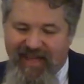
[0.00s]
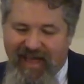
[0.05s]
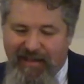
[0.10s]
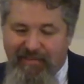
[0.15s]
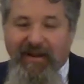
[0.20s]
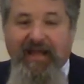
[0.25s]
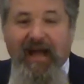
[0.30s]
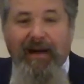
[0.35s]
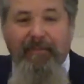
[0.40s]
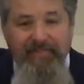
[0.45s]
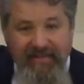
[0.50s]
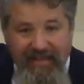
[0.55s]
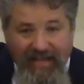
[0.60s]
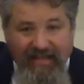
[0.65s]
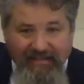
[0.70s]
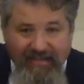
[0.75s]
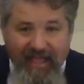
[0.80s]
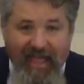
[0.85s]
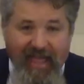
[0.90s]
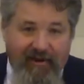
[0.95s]
and become
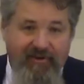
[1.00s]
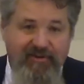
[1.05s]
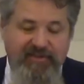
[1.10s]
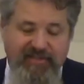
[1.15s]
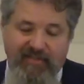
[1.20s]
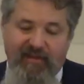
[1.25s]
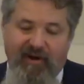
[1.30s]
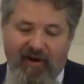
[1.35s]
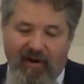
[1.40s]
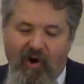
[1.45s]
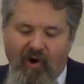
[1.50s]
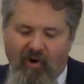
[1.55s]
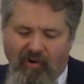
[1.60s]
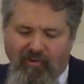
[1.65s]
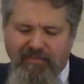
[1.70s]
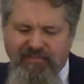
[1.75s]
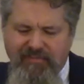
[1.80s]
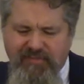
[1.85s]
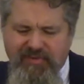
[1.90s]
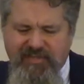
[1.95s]
dictators in their
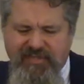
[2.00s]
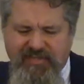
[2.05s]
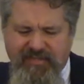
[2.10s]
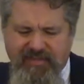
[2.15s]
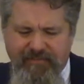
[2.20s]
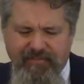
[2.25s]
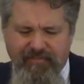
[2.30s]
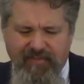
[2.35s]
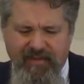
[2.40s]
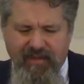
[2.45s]
homes.